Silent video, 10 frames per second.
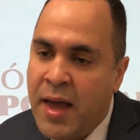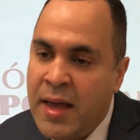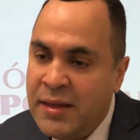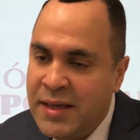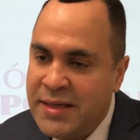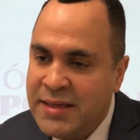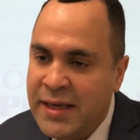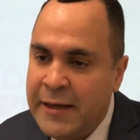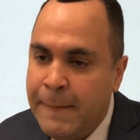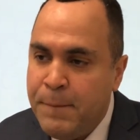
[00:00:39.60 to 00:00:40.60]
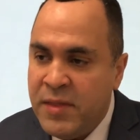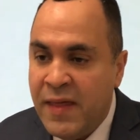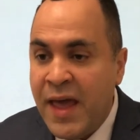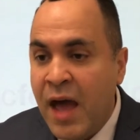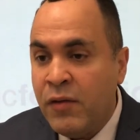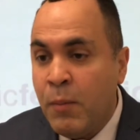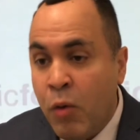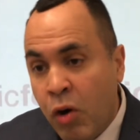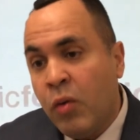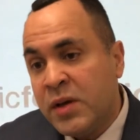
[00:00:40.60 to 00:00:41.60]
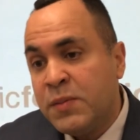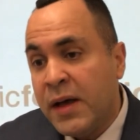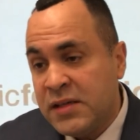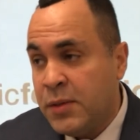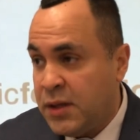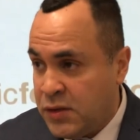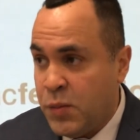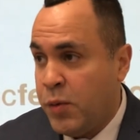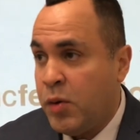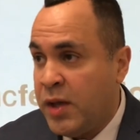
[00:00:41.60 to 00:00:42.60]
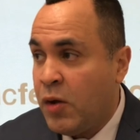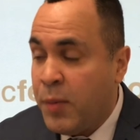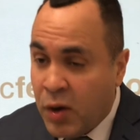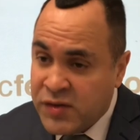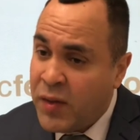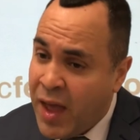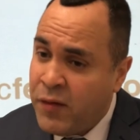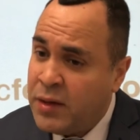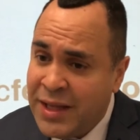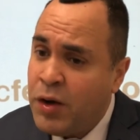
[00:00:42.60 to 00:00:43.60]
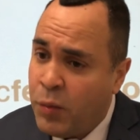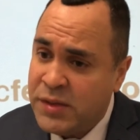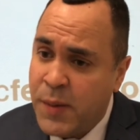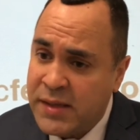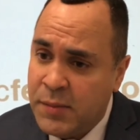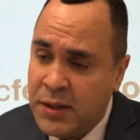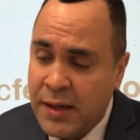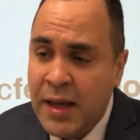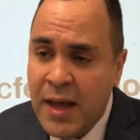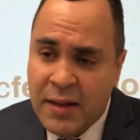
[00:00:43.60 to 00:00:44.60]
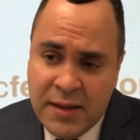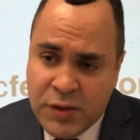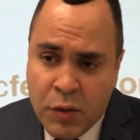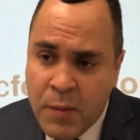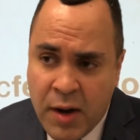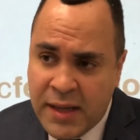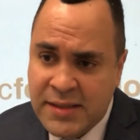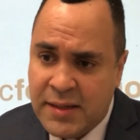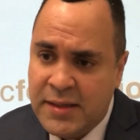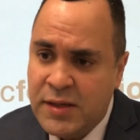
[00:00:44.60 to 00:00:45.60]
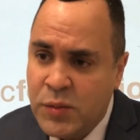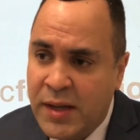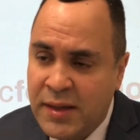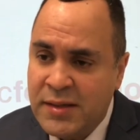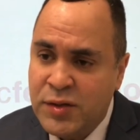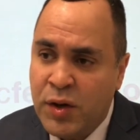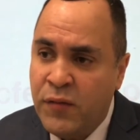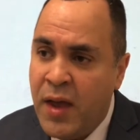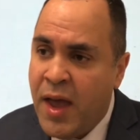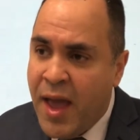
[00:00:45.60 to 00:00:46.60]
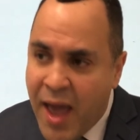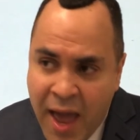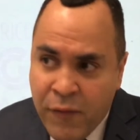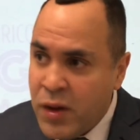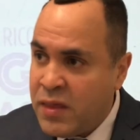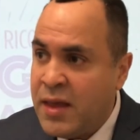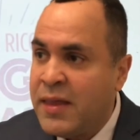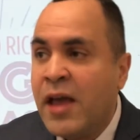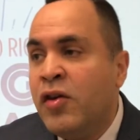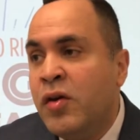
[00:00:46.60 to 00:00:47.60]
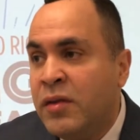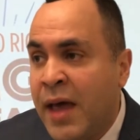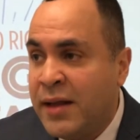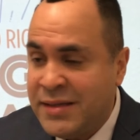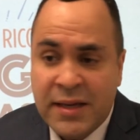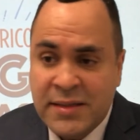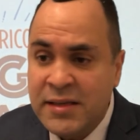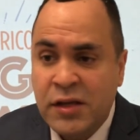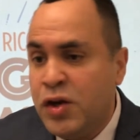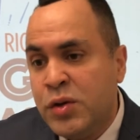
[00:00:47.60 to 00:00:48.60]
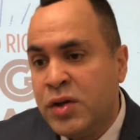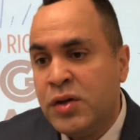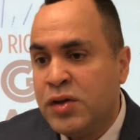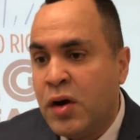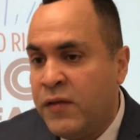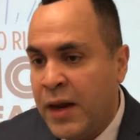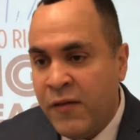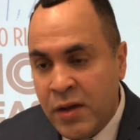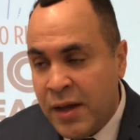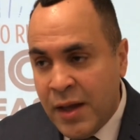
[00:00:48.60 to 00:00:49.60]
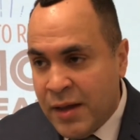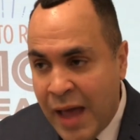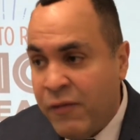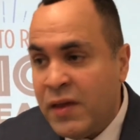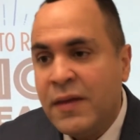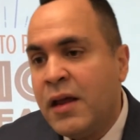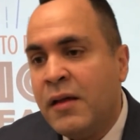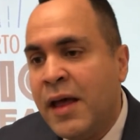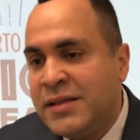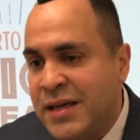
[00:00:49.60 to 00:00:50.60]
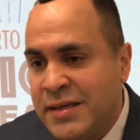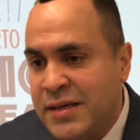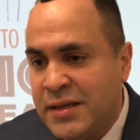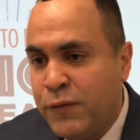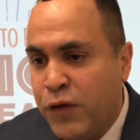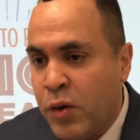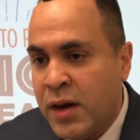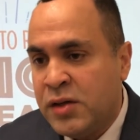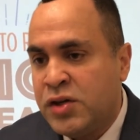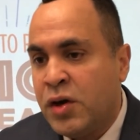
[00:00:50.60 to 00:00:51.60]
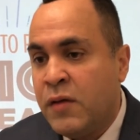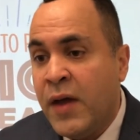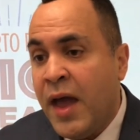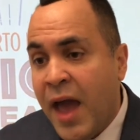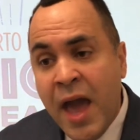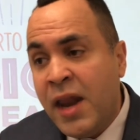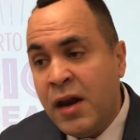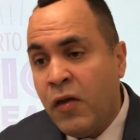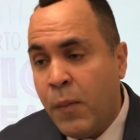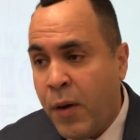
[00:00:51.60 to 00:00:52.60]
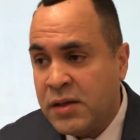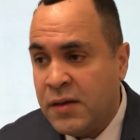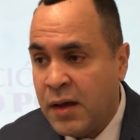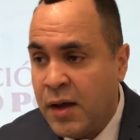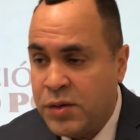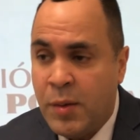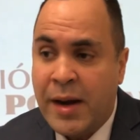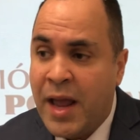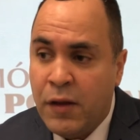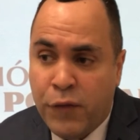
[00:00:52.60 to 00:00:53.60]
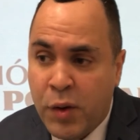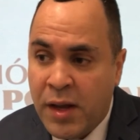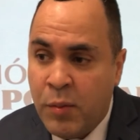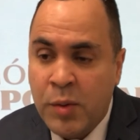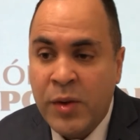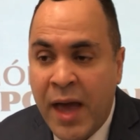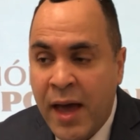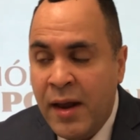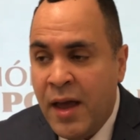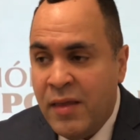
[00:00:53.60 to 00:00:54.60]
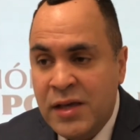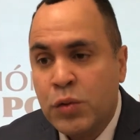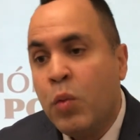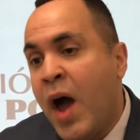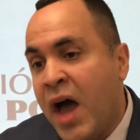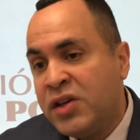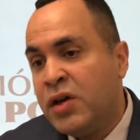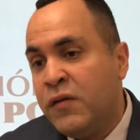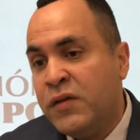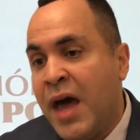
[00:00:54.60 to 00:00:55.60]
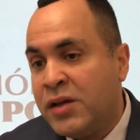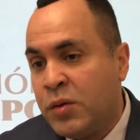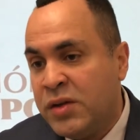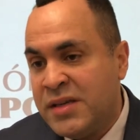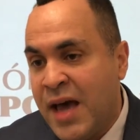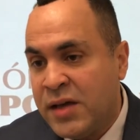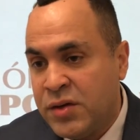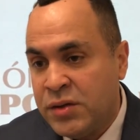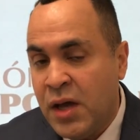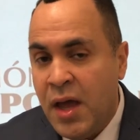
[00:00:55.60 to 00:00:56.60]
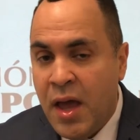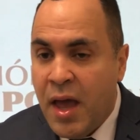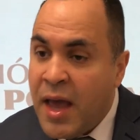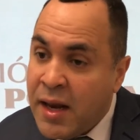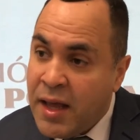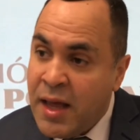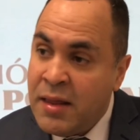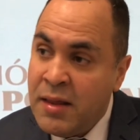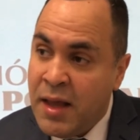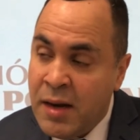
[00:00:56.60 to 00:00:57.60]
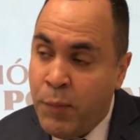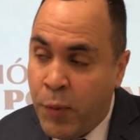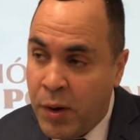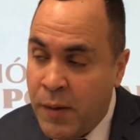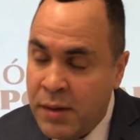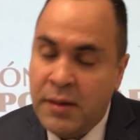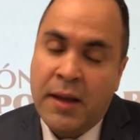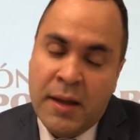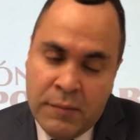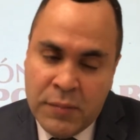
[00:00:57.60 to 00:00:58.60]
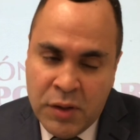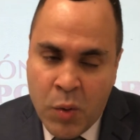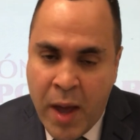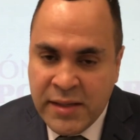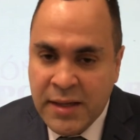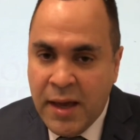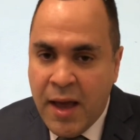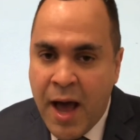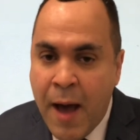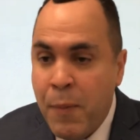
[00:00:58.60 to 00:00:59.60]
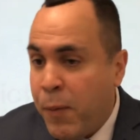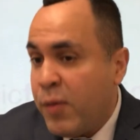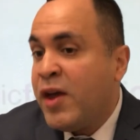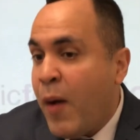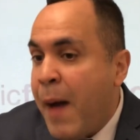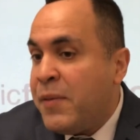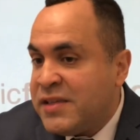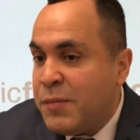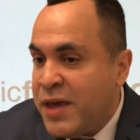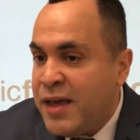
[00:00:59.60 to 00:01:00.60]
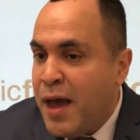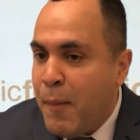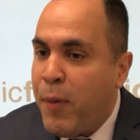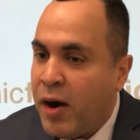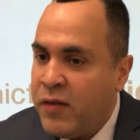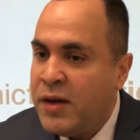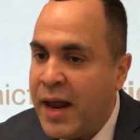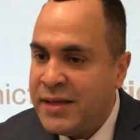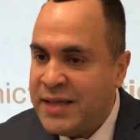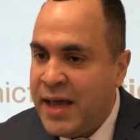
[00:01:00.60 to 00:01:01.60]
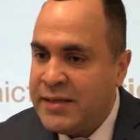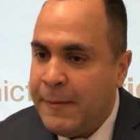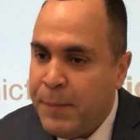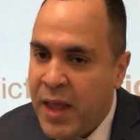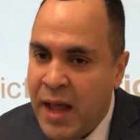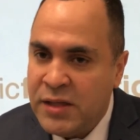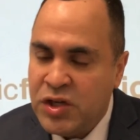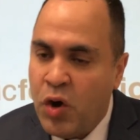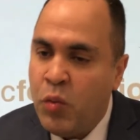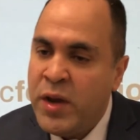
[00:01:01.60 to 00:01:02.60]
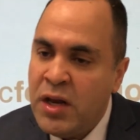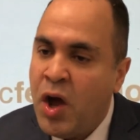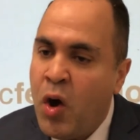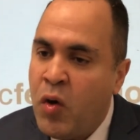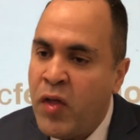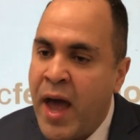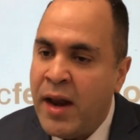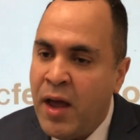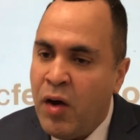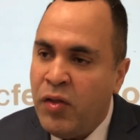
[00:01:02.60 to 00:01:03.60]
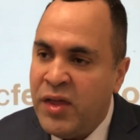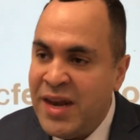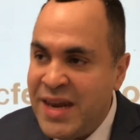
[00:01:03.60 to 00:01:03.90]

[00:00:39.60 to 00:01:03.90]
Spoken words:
in D.C., that they have a moral responsibility to Puerto Rico, but also they have a legal responsibility. These are American citizens, right, that deserve everything that that citizens in Houston deserve, that everything that citizens in Florida deserve, and in other parts of the country, like California. We had this rash of natural disasters in U.S., but Puerto Rico happens to be part of the United States, and so we know that the